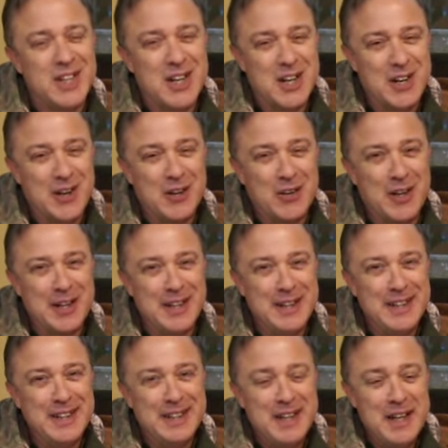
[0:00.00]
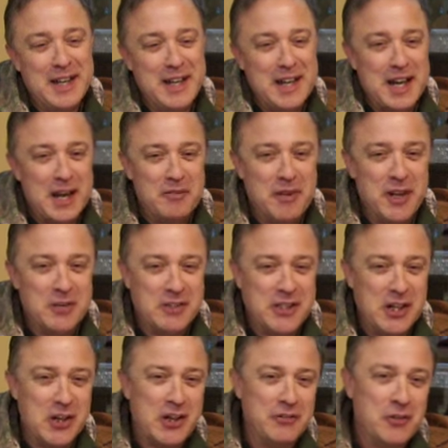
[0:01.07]
All right. I've known
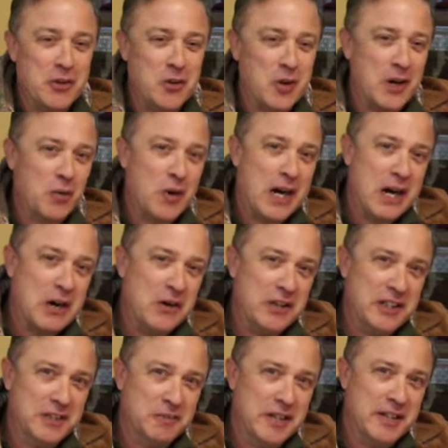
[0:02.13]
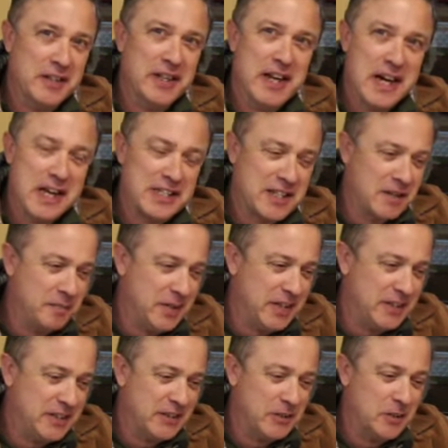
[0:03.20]
Terry for quite a while, and he's been asking
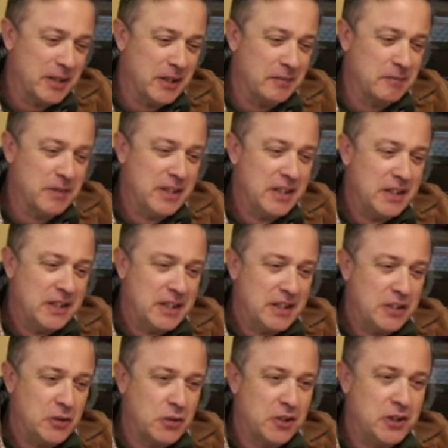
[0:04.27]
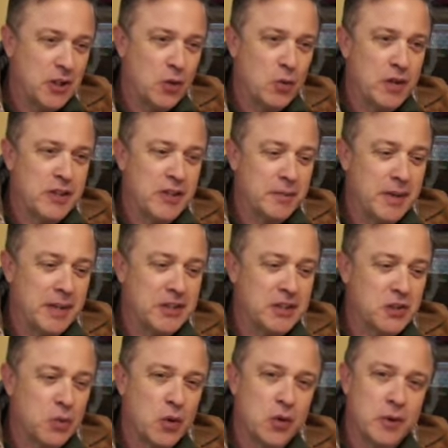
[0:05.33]
me to do a show with him. I
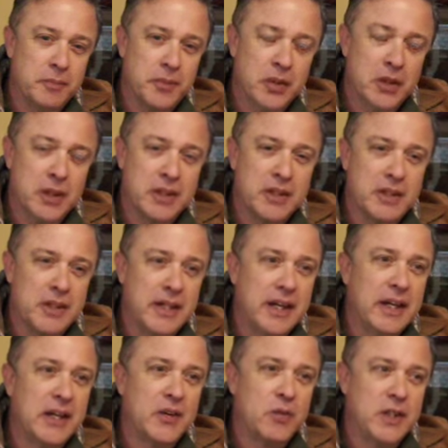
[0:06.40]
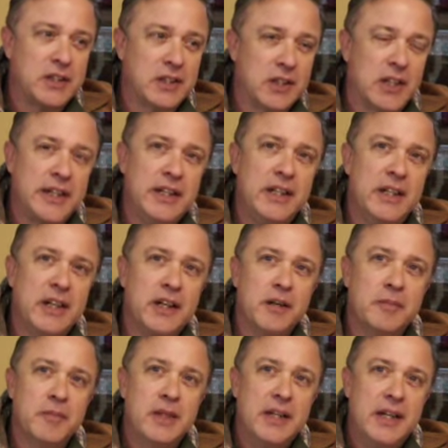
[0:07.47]
just wrote a book, and recently,
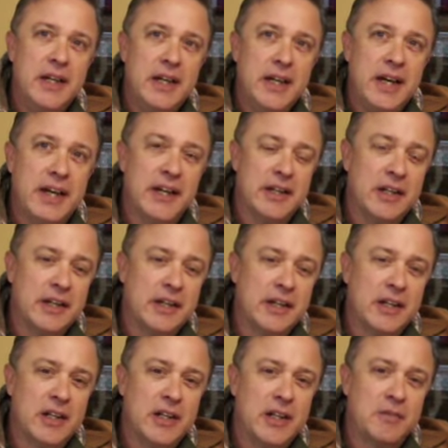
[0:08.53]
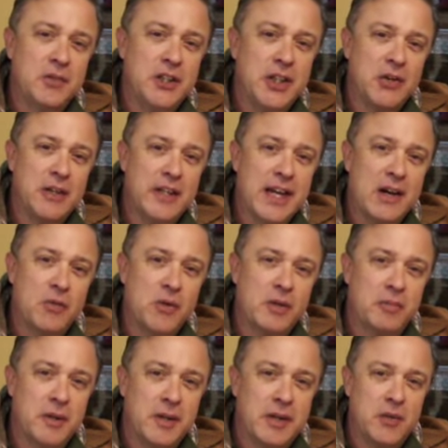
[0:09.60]
and I'm sharing that
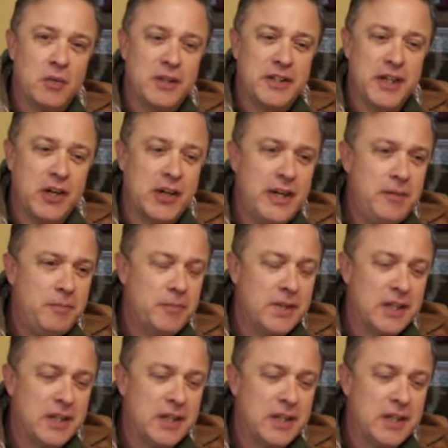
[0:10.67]
with Terry.